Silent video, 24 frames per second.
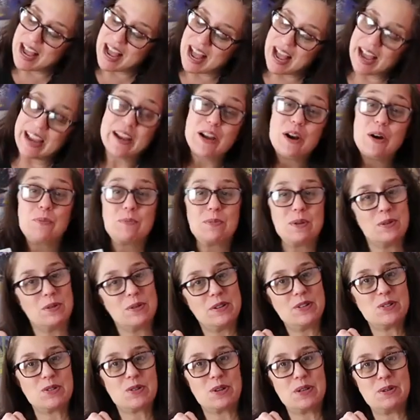I hope you
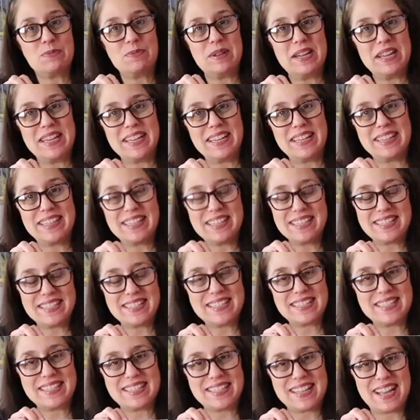enjoyed making this.
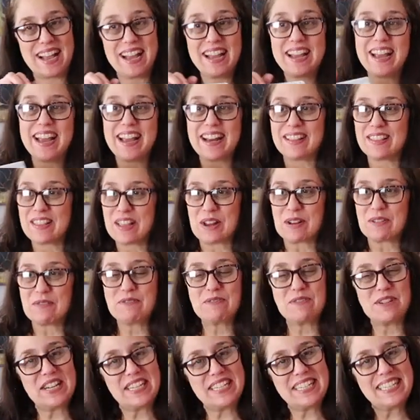I had a lot of
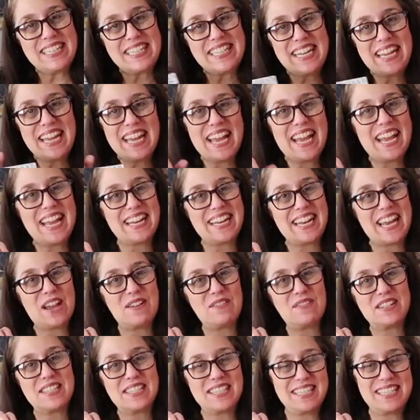fun, and I
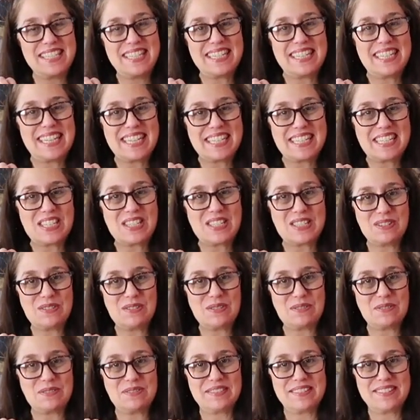will see you again
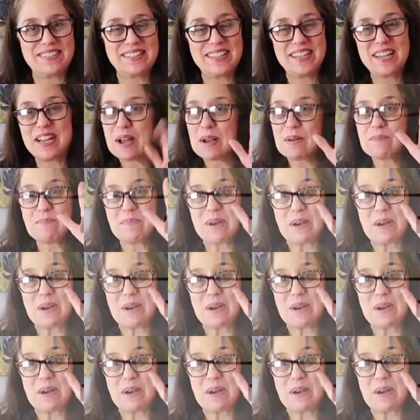soon.